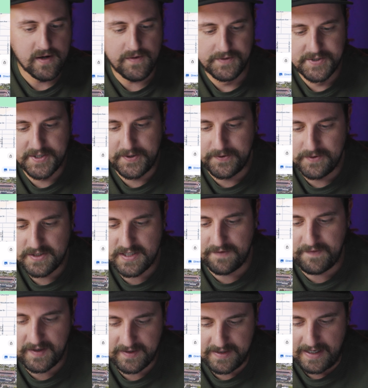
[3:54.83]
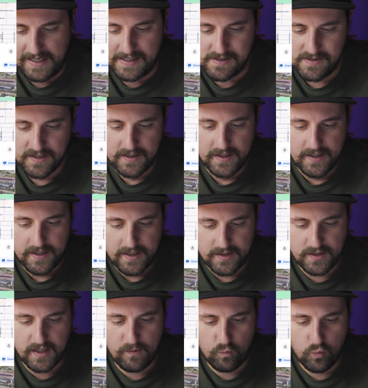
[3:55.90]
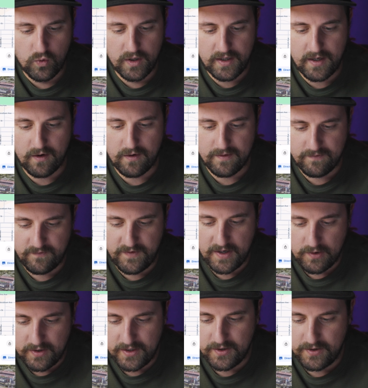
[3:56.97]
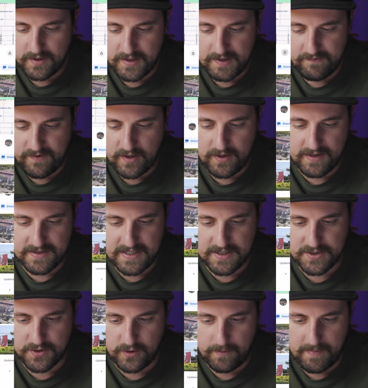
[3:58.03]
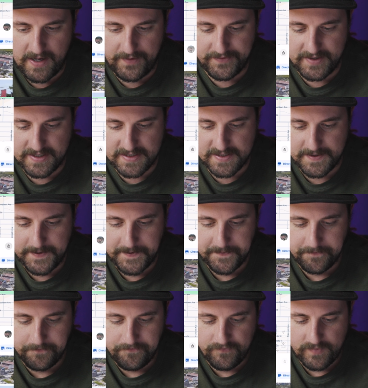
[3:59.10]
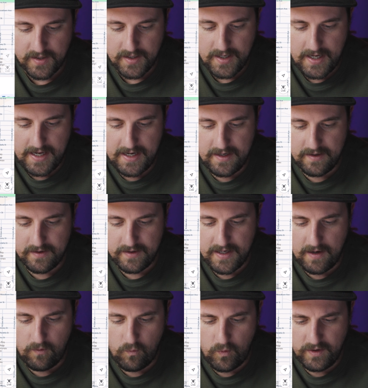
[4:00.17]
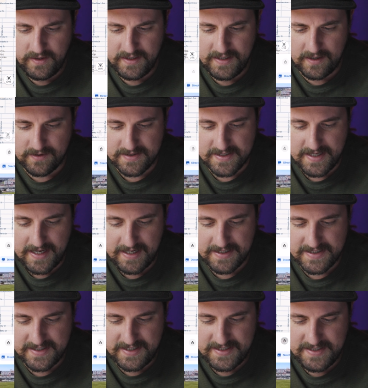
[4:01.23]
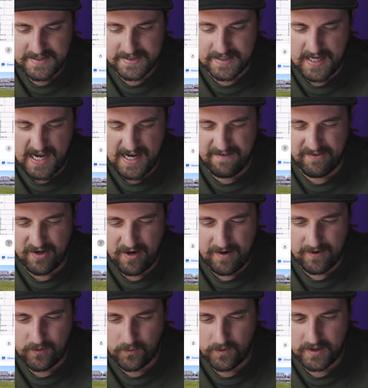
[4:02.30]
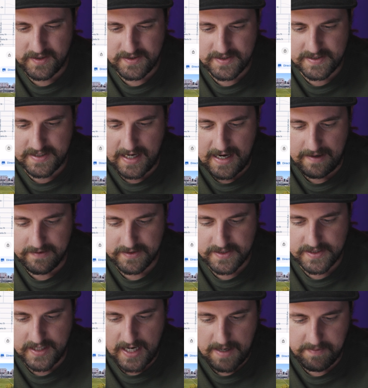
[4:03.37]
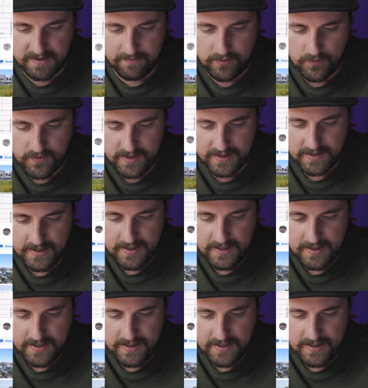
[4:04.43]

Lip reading: So stuff like that, they really are very good and very intentional about this. And now one thing that I'll say is this is kind of an awkward stopping point.